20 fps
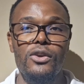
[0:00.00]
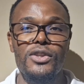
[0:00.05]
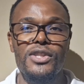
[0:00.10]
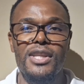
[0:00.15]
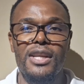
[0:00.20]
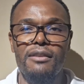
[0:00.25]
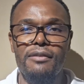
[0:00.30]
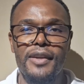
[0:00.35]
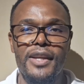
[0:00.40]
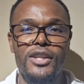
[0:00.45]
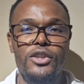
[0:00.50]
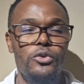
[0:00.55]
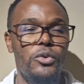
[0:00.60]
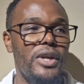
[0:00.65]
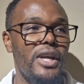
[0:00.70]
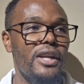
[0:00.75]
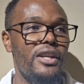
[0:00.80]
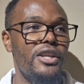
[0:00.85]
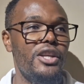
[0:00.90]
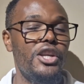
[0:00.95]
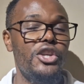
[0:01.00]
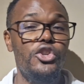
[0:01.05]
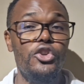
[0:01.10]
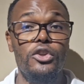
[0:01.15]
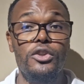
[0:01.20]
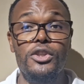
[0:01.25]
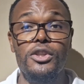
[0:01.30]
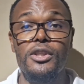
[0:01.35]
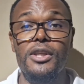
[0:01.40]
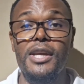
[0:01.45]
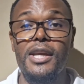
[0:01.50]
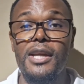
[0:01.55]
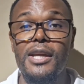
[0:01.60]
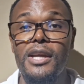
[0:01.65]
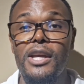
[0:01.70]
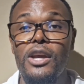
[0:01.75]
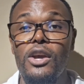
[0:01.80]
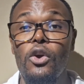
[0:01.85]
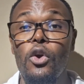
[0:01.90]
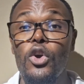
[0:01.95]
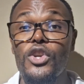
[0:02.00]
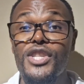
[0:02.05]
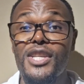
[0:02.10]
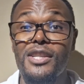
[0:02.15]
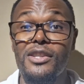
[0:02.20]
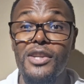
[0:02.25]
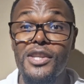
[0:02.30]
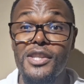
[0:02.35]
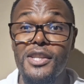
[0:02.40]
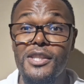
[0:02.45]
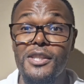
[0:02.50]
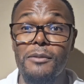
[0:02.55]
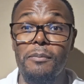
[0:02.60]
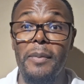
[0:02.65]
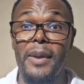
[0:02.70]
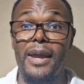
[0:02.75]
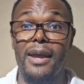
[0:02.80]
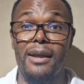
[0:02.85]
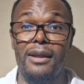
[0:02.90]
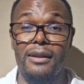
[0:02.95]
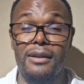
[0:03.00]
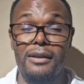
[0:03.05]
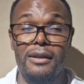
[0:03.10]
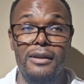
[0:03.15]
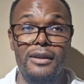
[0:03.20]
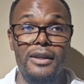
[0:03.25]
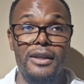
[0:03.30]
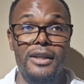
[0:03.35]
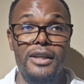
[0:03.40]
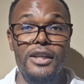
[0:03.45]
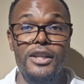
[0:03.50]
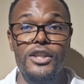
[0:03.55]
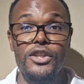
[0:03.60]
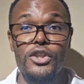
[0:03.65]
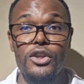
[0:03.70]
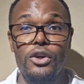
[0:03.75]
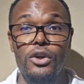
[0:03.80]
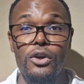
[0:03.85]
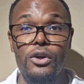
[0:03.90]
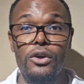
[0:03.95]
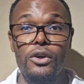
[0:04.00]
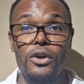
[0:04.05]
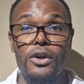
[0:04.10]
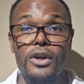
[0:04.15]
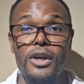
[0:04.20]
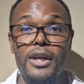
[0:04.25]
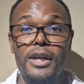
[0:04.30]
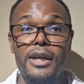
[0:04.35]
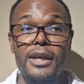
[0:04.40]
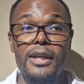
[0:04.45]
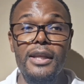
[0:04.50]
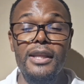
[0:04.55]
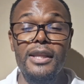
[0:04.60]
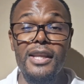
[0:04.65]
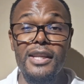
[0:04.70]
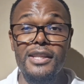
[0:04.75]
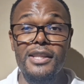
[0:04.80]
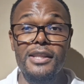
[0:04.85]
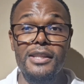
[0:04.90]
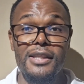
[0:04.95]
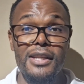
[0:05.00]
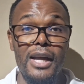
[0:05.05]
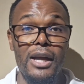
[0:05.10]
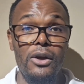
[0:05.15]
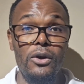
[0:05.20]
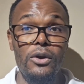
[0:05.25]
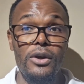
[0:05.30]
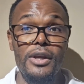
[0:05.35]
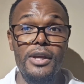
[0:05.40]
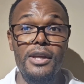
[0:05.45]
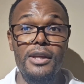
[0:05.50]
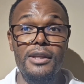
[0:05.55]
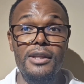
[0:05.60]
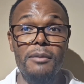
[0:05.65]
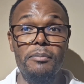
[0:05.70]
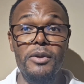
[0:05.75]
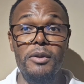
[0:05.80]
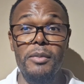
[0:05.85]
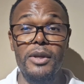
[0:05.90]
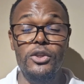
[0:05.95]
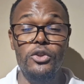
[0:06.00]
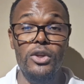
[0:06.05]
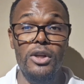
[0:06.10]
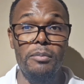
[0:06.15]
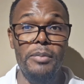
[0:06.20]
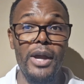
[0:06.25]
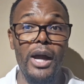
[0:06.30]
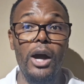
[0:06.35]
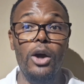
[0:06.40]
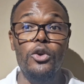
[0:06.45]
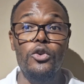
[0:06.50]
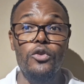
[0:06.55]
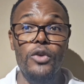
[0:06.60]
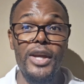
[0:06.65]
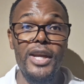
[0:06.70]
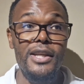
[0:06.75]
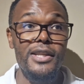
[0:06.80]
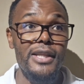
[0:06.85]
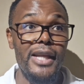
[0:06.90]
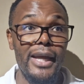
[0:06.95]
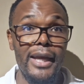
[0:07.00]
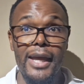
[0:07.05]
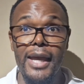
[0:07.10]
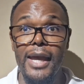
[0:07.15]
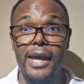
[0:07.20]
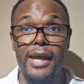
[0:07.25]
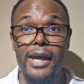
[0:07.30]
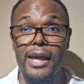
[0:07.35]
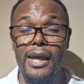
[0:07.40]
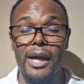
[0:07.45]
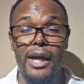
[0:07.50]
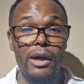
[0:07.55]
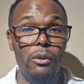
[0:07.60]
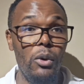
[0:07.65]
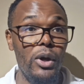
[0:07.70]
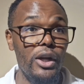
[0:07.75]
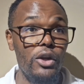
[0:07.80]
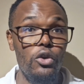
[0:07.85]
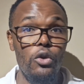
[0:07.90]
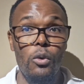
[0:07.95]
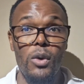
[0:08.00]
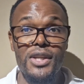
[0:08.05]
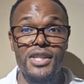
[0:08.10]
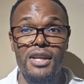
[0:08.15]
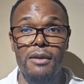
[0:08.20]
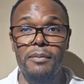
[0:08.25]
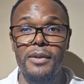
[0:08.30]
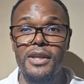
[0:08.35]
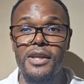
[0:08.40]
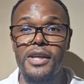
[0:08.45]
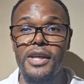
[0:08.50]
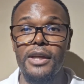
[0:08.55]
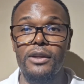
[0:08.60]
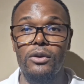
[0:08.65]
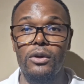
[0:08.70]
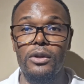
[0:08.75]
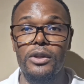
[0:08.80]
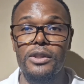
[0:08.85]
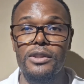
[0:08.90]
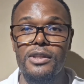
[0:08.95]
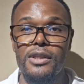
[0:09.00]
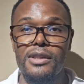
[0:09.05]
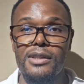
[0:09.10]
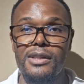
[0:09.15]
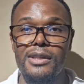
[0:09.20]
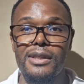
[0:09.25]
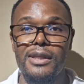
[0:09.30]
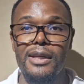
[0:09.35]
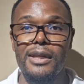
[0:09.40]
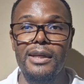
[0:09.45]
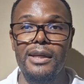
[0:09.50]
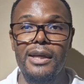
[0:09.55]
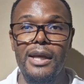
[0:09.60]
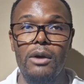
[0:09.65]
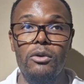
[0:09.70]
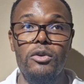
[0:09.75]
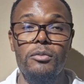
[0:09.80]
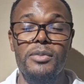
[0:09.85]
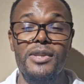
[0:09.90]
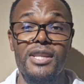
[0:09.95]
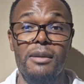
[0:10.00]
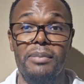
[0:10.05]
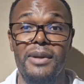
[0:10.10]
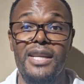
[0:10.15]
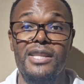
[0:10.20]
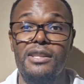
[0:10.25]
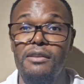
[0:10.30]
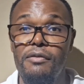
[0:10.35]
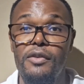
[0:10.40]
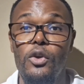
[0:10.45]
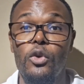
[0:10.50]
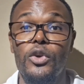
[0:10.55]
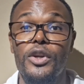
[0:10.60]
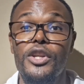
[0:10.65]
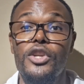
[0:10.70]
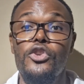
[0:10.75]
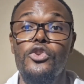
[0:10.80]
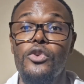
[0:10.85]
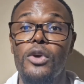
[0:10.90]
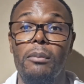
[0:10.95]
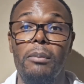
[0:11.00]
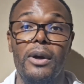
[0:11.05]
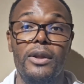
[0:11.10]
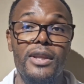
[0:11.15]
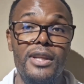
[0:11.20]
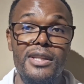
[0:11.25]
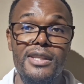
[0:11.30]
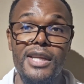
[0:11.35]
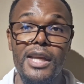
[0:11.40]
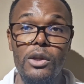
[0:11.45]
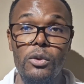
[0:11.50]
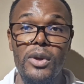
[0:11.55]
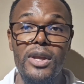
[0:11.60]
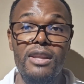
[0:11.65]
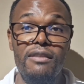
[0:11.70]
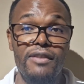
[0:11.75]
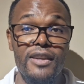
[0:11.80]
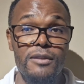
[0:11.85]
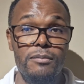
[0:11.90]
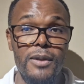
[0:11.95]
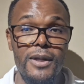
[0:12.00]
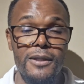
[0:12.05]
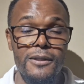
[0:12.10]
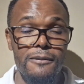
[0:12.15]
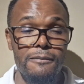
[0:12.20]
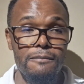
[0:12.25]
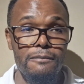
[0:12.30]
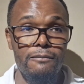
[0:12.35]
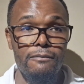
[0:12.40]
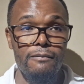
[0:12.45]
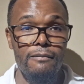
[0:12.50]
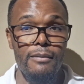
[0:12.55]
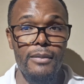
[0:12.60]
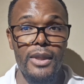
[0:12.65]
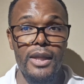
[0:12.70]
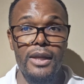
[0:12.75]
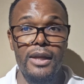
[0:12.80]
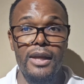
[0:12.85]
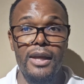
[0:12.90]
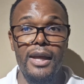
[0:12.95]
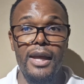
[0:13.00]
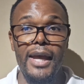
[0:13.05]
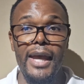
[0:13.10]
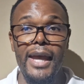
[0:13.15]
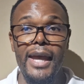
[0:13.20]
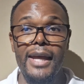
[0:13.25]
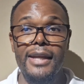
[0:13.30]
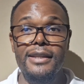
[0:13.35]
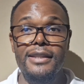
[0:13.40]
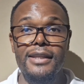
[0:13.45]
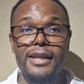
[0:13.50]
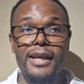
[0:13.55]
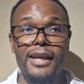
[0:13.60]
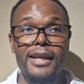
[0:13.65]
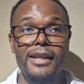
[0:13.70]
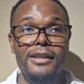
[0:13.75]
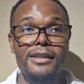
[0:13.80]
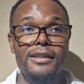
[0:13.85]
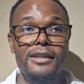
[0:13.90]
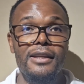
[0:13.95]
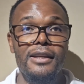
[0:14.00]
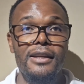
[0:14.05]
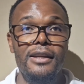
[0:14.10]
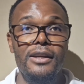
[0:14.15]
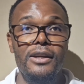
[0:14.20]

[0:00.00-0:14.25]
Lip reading: because South Africans, we get a short concentration spell. So this is now, the premier is going to be outraged, like, hey, I want to know what's happening here and all these things. I wouldn't be surprised if he already knew about this anyway in the first place. And